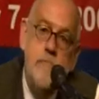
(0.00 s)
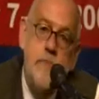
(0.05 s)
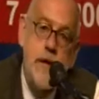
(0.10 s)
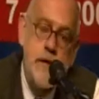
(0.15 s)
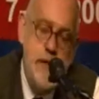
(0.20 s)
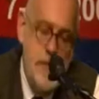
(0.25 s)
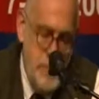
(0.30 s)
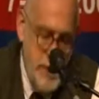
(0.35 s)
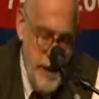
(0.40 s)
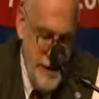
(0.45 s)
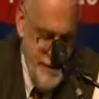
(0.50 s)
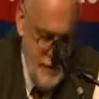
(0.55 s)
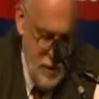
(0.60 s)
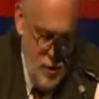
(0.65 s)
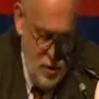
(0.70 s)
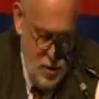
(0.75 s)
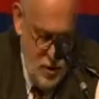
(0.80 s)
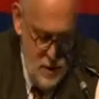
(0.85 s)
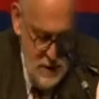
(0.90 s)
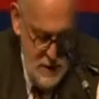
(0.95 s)
but above
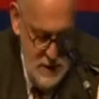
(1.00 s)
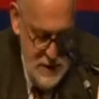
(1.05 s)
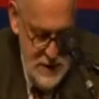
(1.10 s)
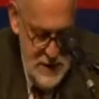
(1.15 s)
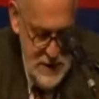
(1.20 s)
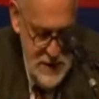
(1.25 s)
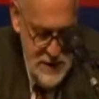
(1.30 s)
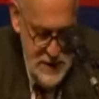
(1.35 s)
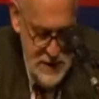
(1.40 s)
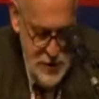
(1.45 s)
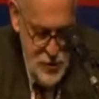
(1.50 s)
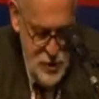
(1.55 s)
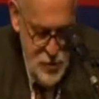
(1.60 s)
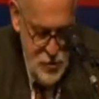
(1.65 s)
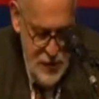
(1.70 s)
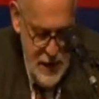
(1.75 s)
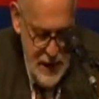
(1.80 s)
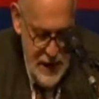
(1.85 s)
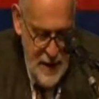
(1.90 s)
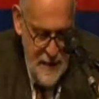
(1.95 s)
all, the
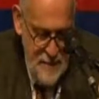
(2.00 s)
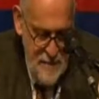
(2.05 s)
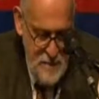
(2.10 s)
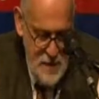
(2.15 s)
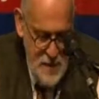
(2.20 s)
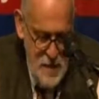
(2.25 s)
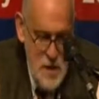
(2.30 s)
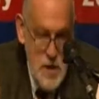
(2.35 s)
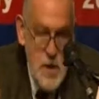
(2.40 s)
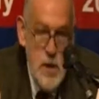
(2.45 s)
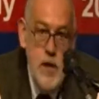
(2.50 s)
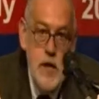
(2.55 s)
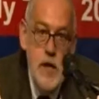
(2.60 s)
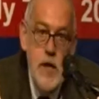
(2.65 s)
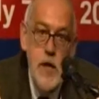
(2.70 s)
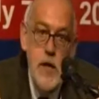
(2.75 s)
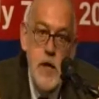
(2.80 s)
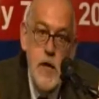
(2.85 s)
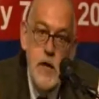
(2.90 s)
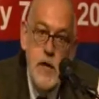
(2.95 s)
Shoah.
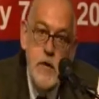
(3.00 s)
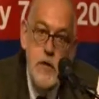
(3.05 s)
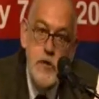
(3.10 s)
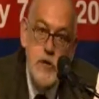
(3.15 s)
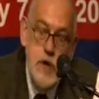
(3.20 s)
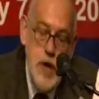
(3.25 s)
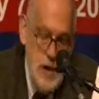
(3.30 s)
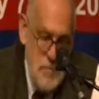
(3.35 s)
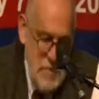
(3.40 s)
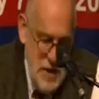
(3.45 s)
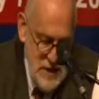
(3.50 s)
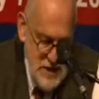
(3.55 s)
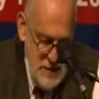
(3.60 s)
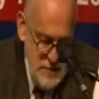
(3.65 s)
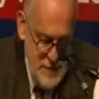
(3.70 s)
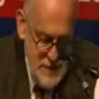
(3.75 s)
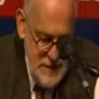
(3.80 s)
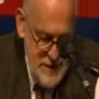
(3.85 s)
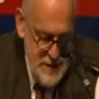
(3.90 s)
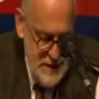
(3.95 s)
The Shoah
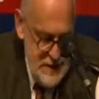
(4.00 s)
must be